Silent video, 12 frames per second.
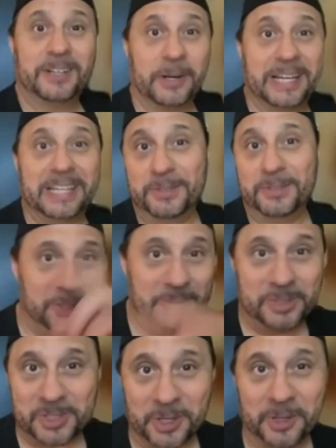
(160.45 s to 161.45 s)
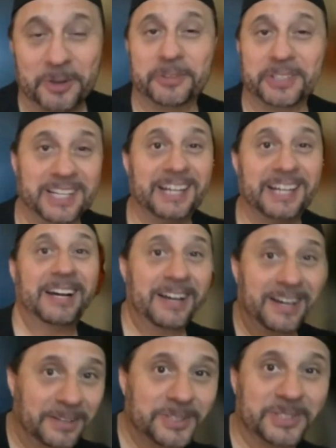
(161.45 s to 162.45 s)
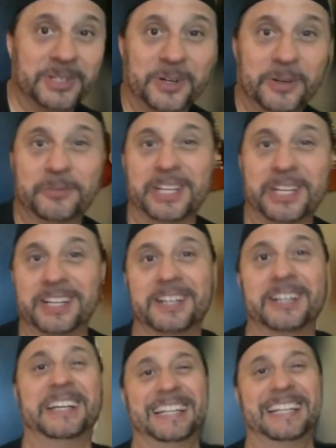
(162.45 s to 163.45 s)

All right, you start over there. I'll start over here.